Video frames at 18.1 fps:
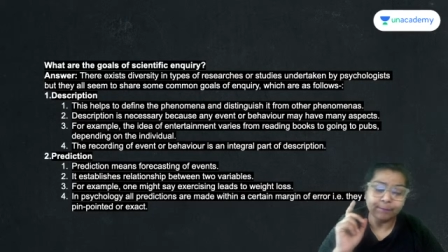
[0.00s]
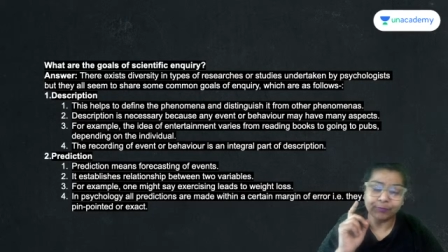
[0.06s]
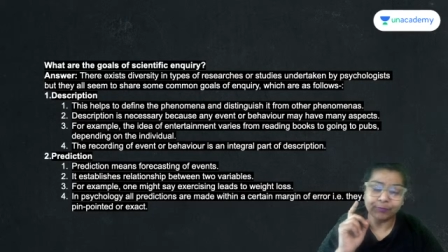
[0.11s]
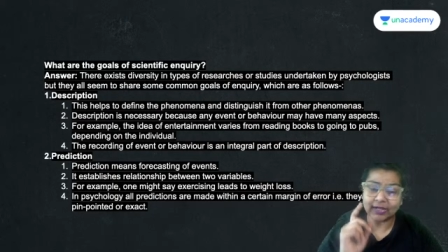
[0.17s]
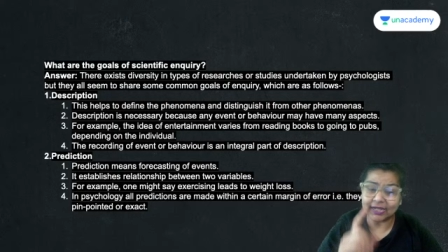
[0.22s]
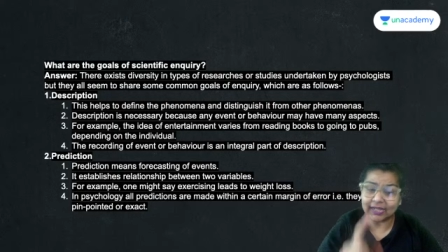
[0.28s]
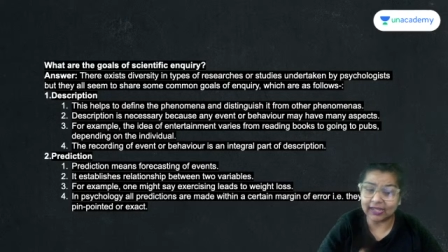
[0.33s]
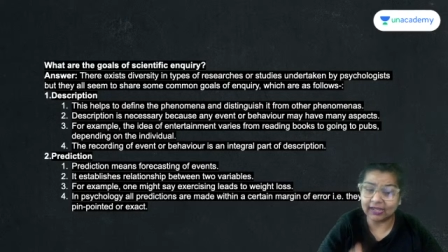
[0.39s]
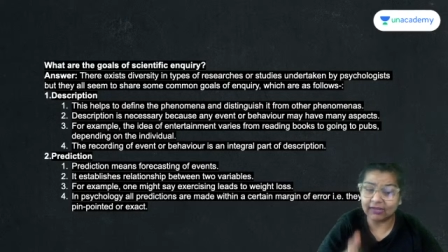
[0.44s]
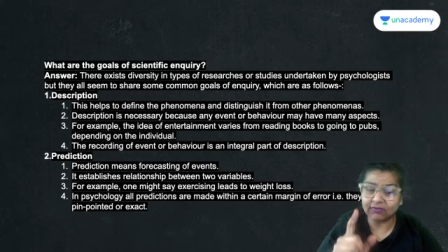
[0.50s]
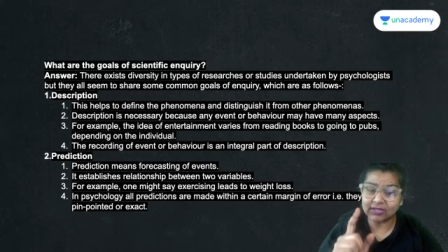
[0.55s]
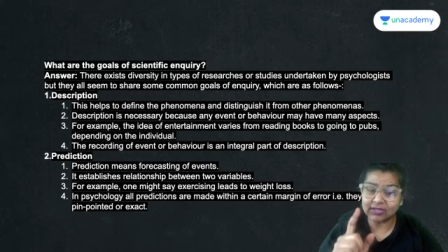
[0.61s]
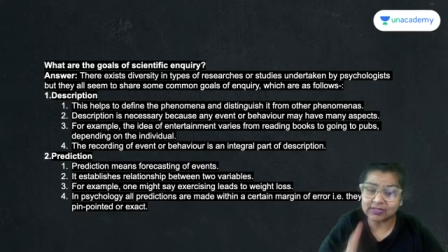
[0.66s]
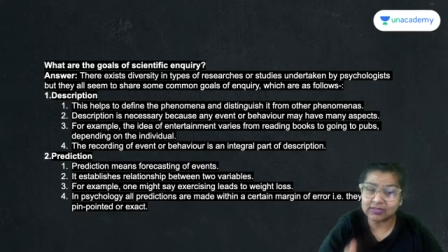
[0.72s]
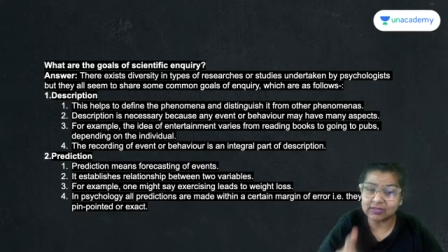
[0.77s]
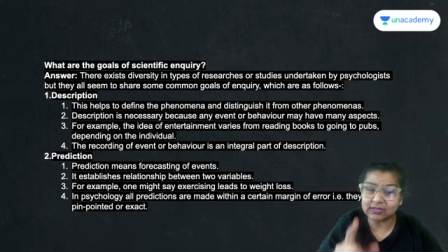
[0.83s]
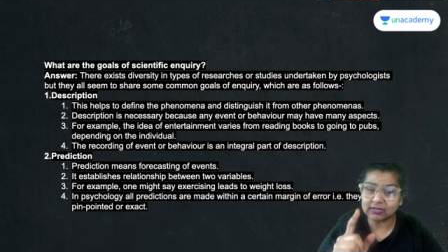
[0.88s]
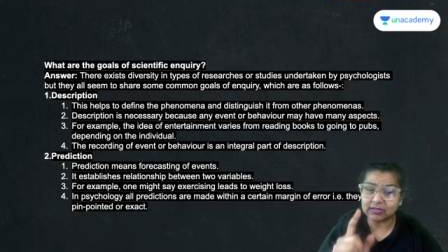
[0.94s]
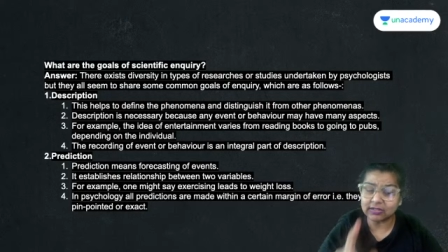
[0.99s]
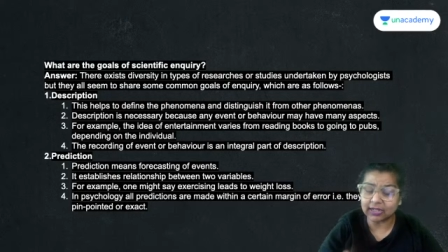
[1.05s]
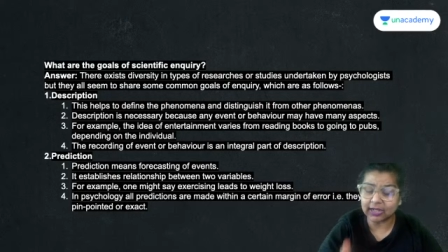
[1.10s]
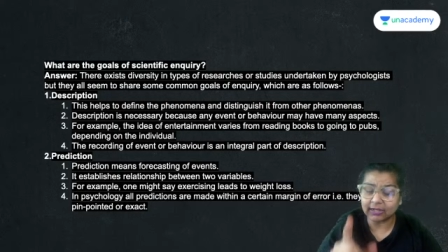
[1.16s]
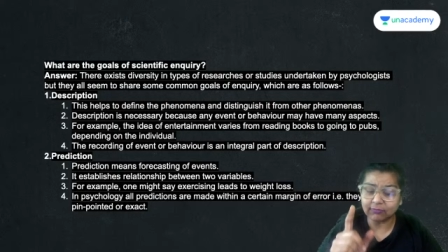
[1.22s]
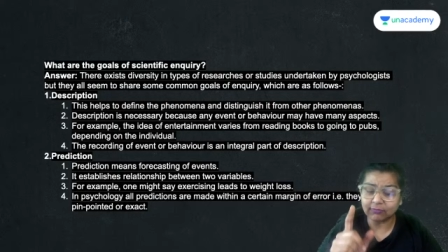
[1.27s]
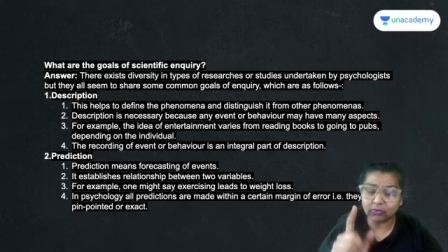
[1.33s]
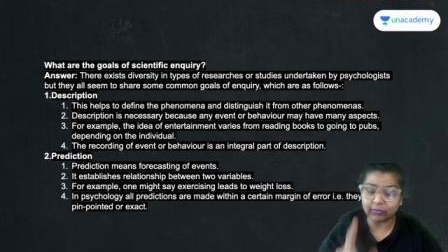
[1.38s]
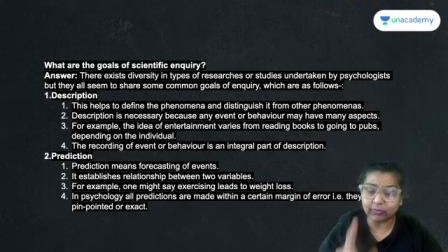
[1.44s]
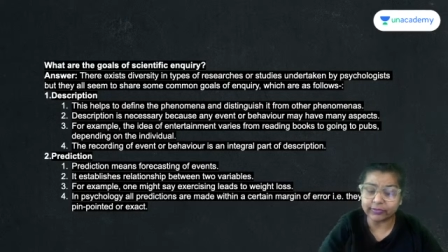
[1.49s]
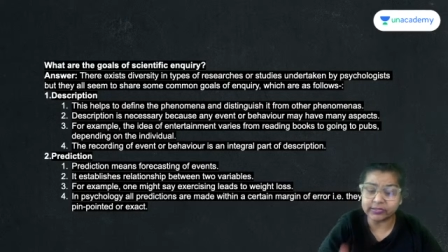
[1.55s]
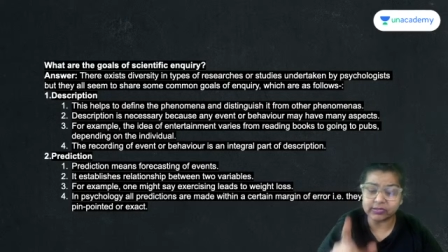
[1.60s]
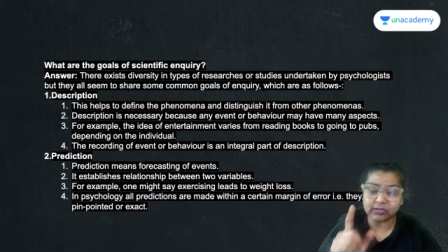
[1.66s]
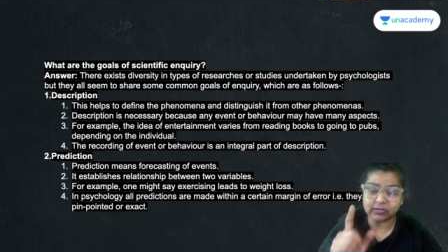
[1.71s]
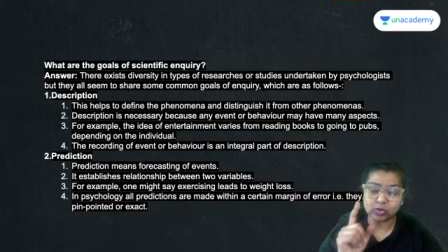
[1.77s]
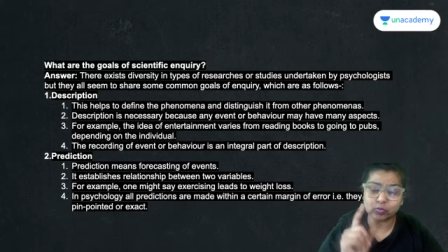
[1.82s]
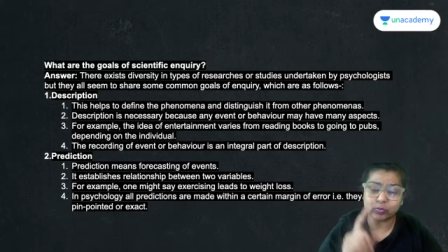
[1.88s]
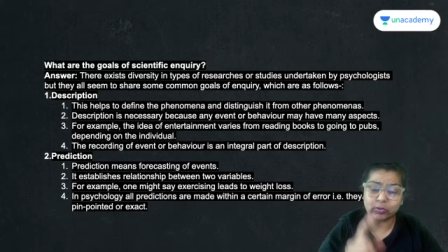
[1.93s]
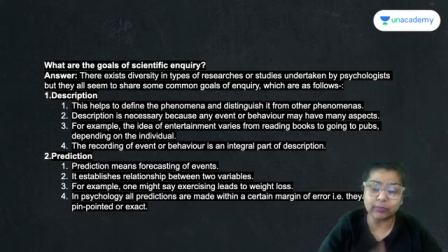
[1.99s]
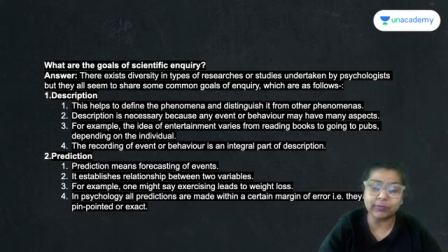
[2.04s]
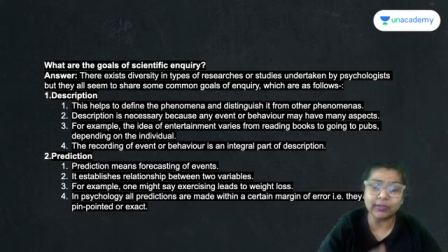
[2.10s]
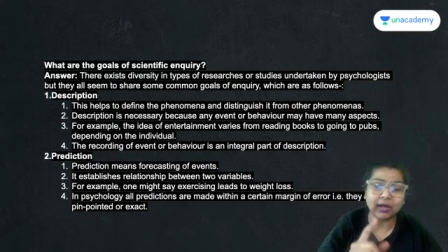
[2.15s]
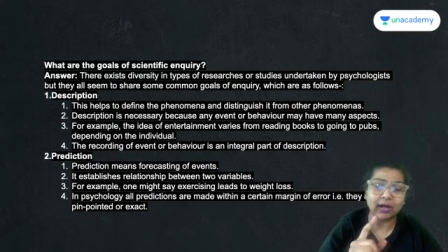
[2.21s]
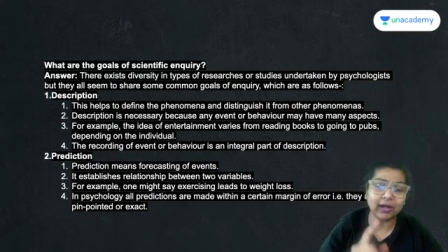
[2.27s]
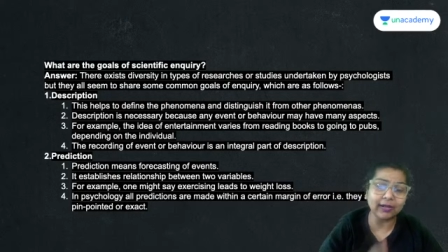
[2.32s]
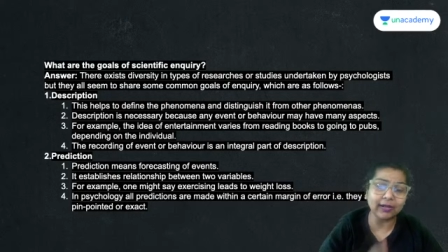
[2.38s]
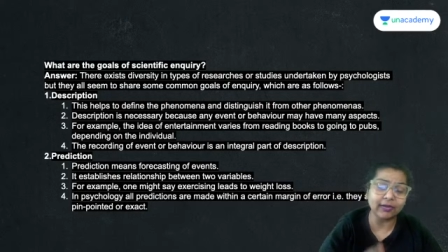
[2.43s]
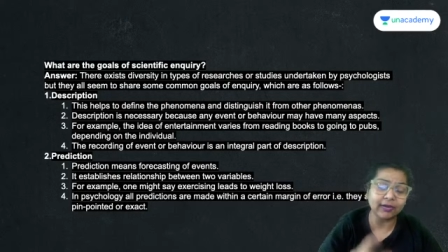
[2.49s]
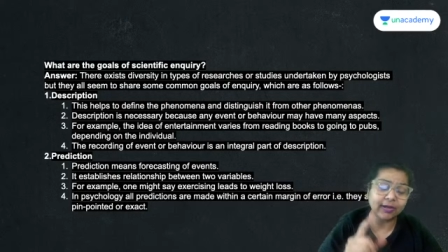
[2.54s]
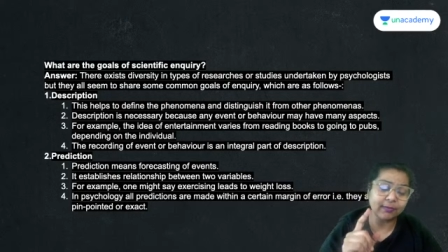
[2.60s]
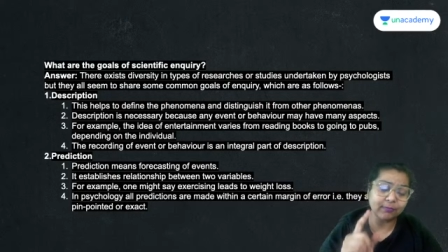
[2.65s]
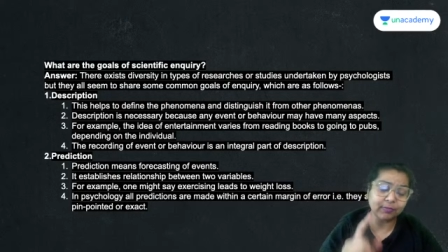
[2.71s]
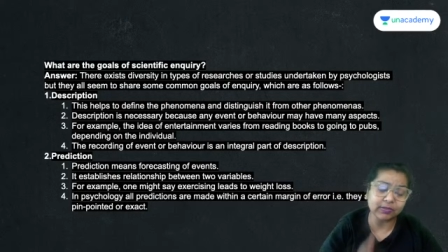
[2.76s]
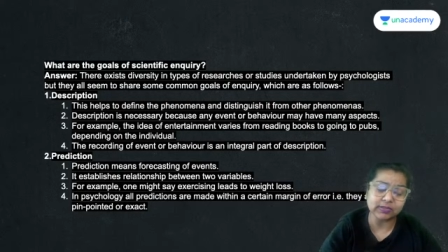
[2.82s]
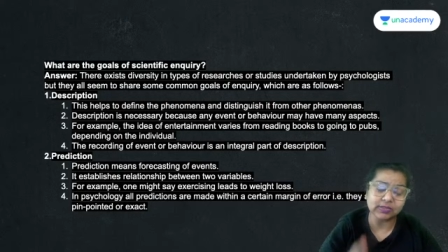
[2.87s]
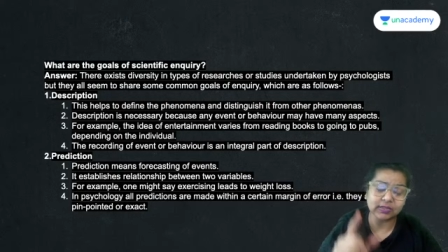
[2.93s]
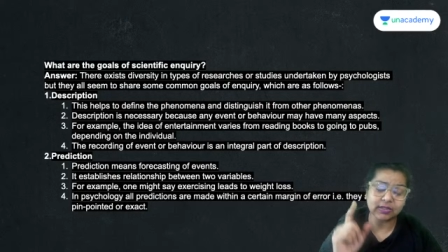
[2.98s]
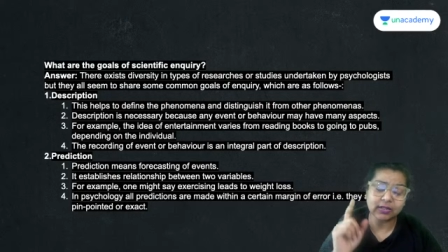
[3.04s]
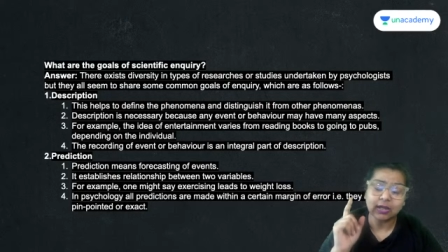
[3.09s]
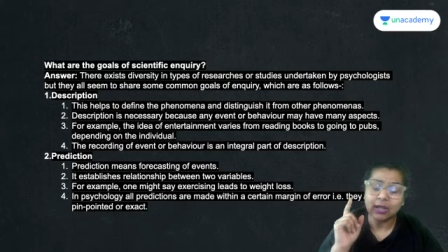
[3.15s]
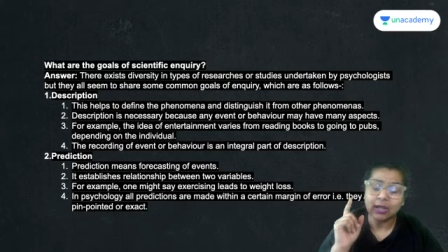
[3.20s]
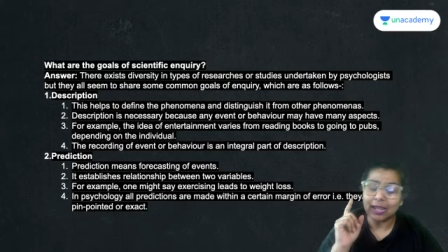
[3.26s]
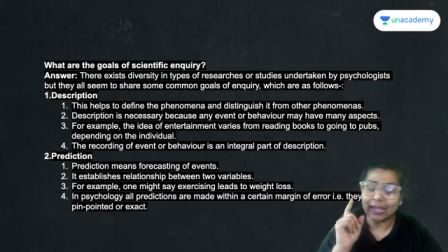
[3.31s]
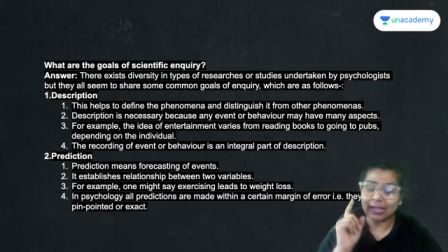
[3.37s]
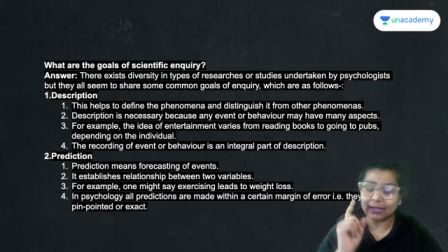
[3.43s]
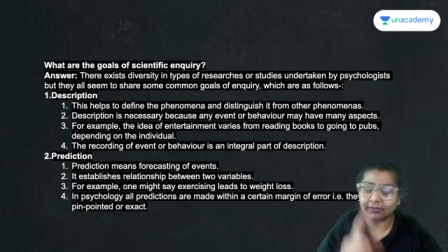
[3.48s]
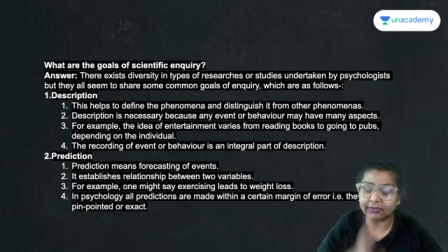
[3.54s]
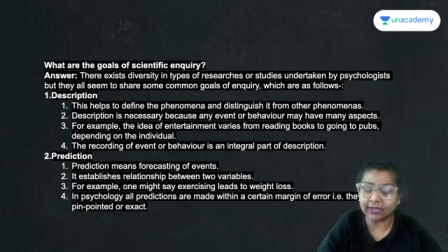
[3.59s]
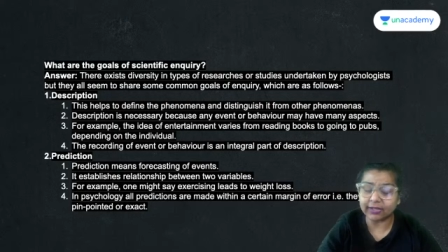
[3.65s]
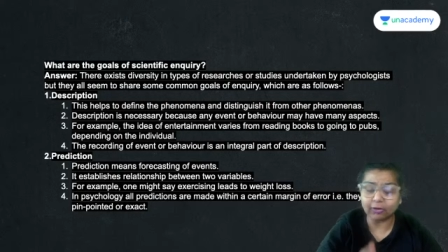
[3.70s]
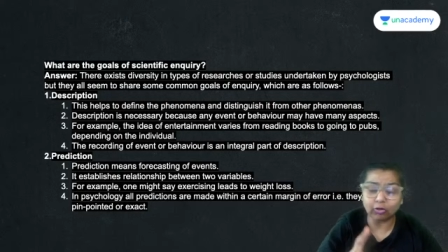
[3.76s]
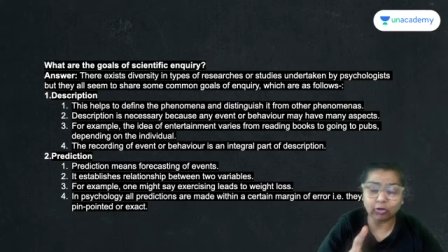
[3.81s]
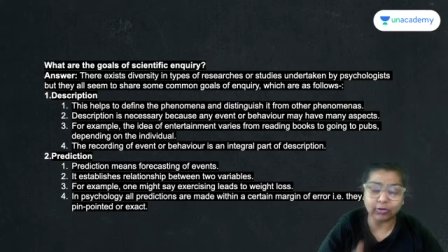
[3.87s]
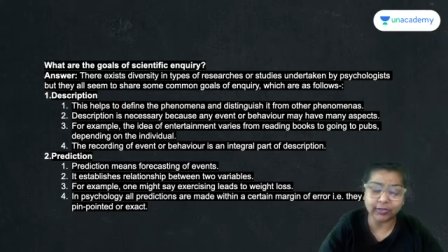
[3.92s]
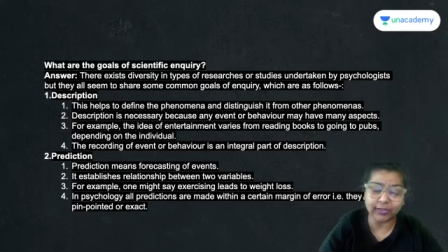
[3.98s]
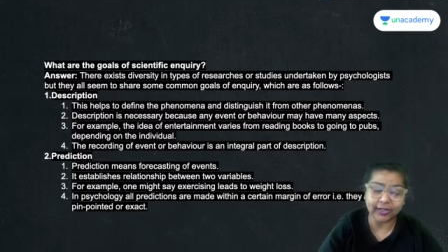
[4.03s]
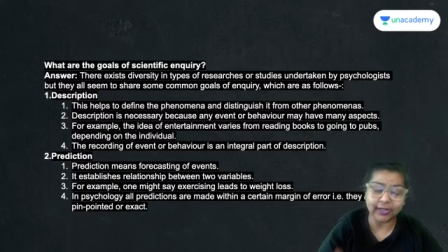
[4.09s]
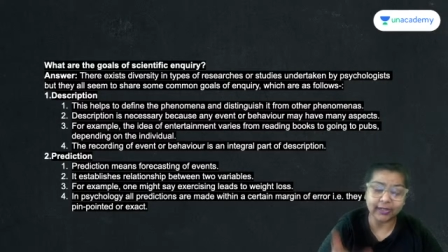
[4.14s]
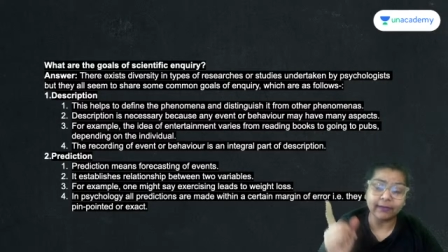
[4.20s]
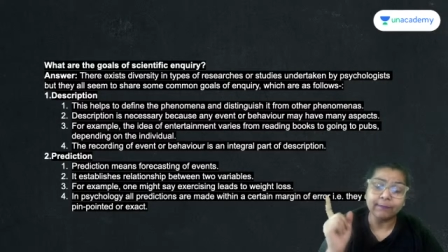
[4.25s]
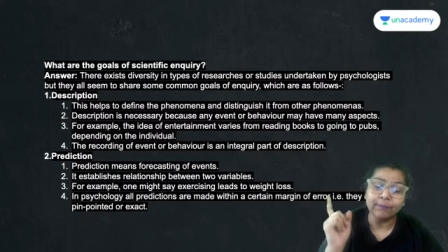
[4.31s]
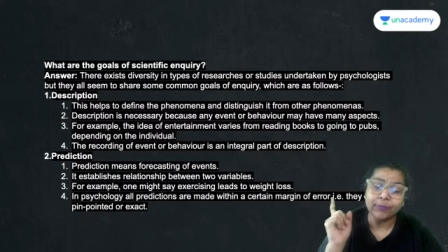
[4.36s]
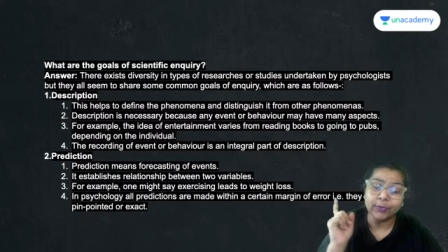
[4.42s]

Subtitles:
that every single time your research will be 100% and a 10 on 10.